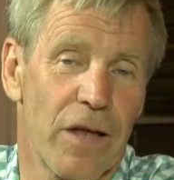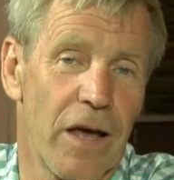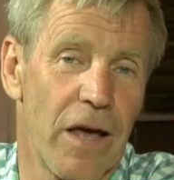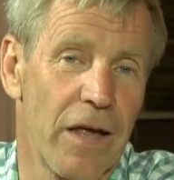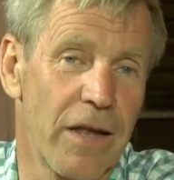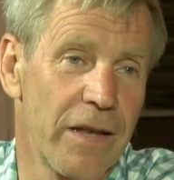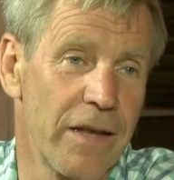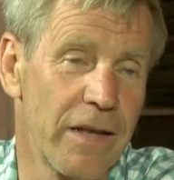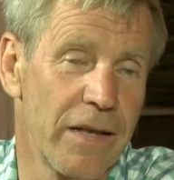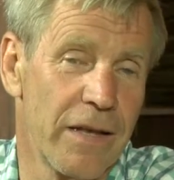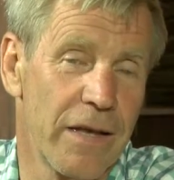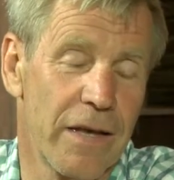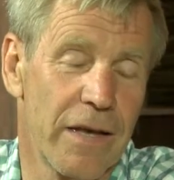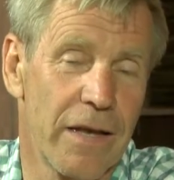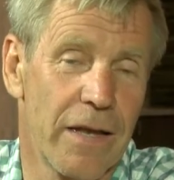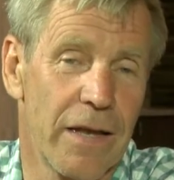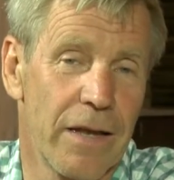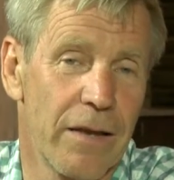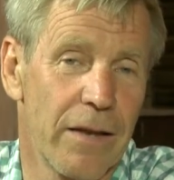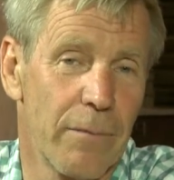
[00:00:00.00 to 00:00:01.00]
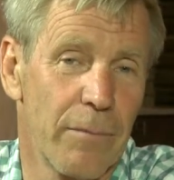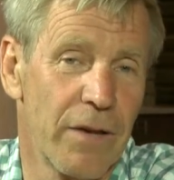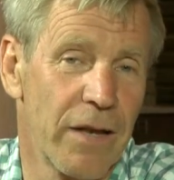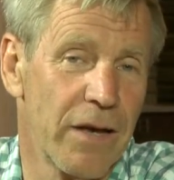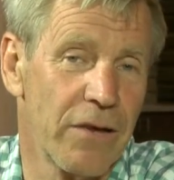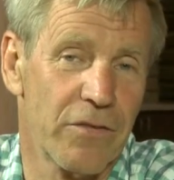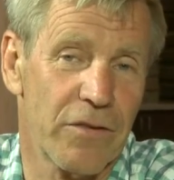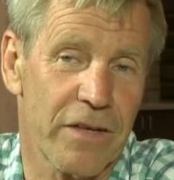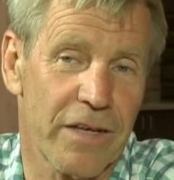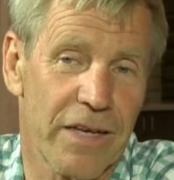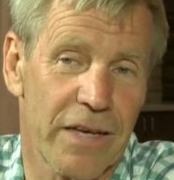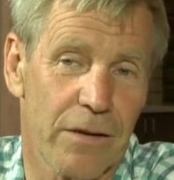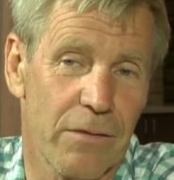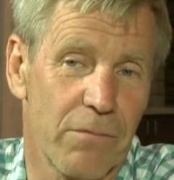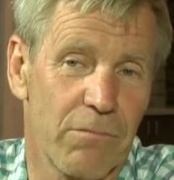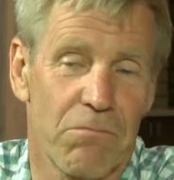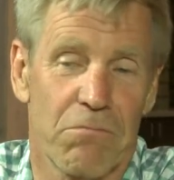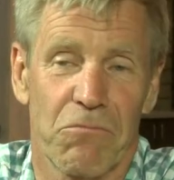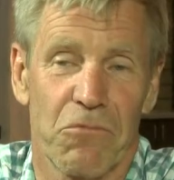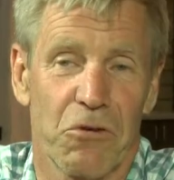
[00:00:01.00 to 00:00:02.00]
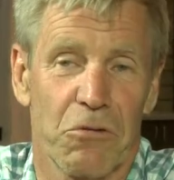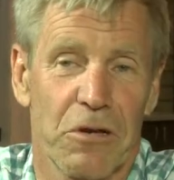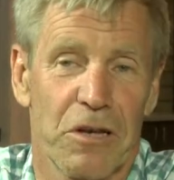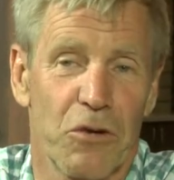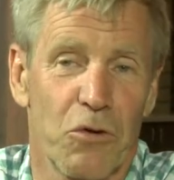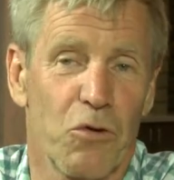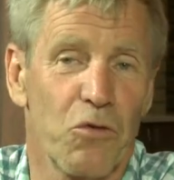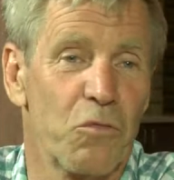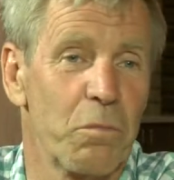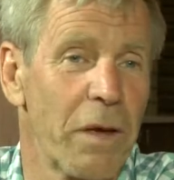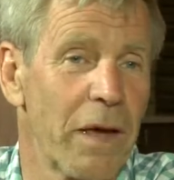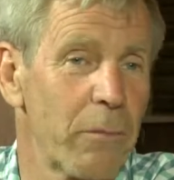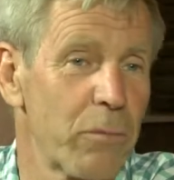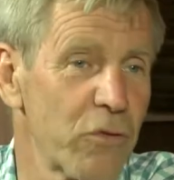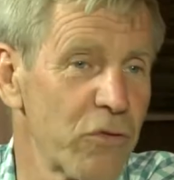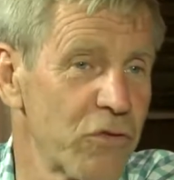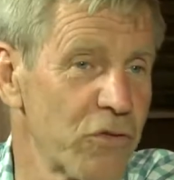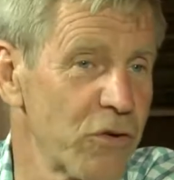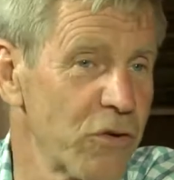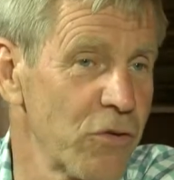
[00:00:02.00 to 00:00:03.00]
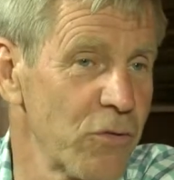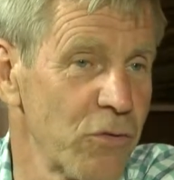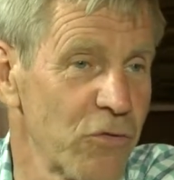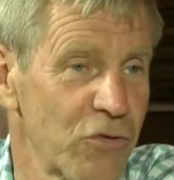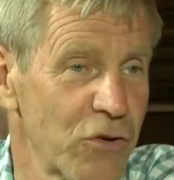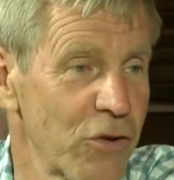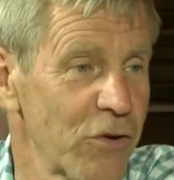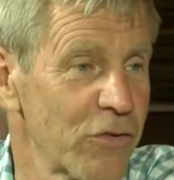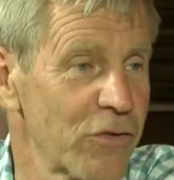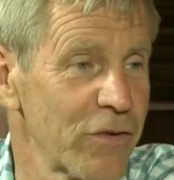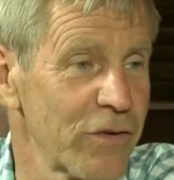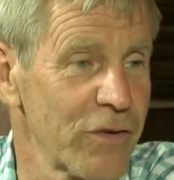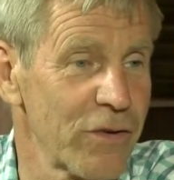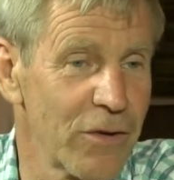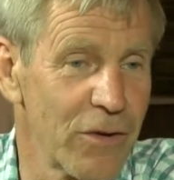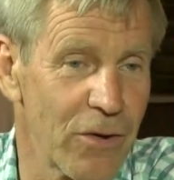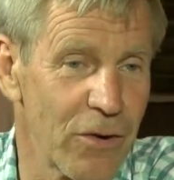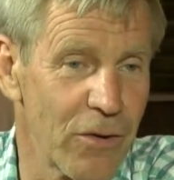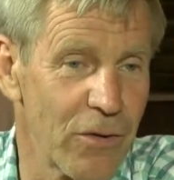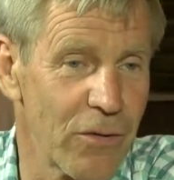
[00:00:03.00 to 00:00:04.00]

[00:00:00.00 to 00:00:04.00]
done. And I mean, as a kid doing newspapers in New Jersey,